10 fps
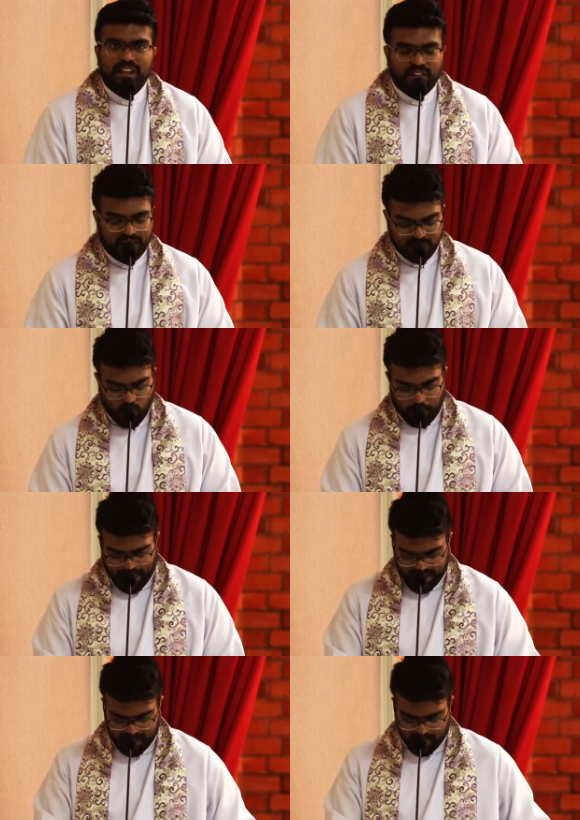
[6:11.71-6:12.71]
In fact, so
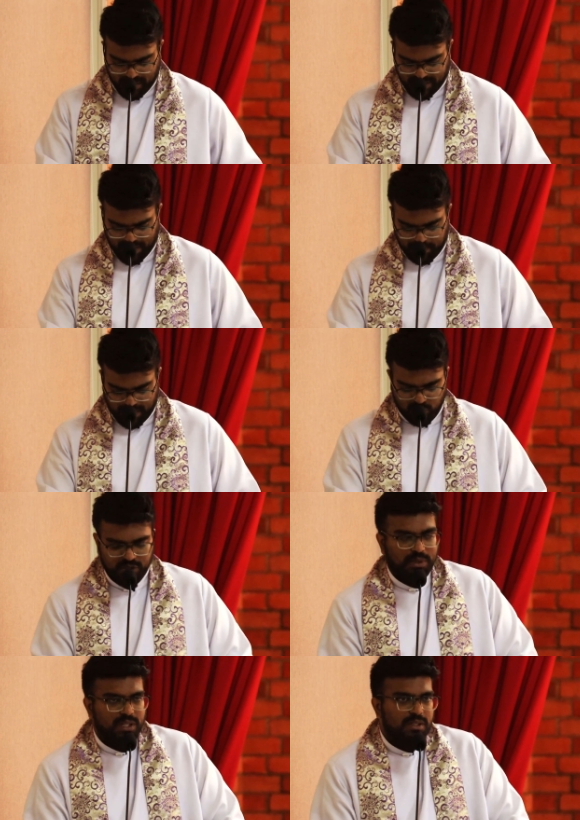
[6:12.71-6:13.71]
many, because it can be
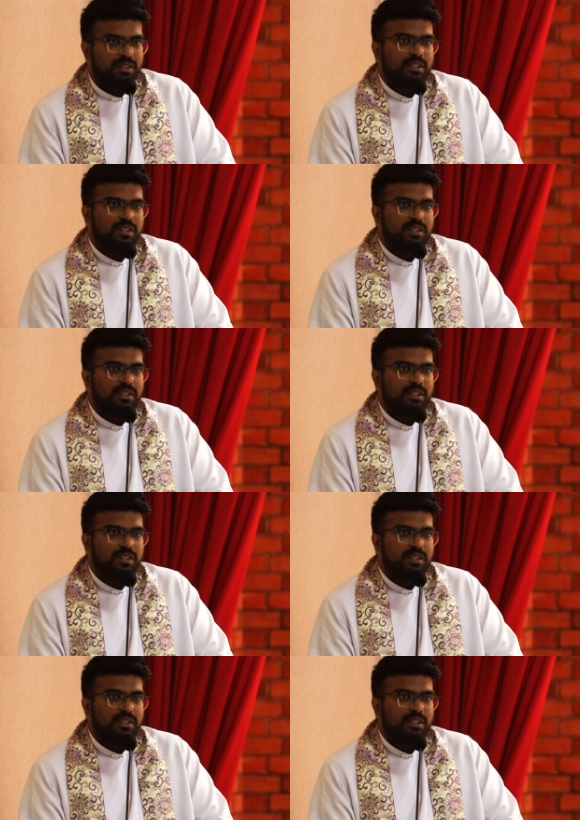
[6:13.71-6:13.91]
countable,